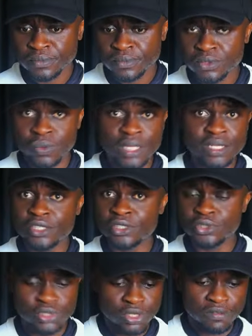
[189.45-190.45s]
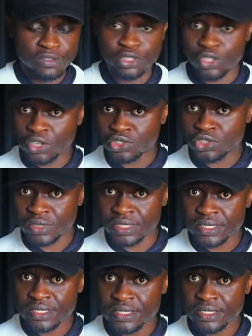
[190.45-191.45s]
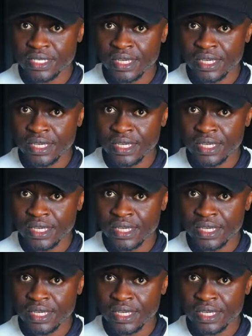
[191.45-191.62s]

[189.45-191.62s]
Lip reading: when issues of doctrines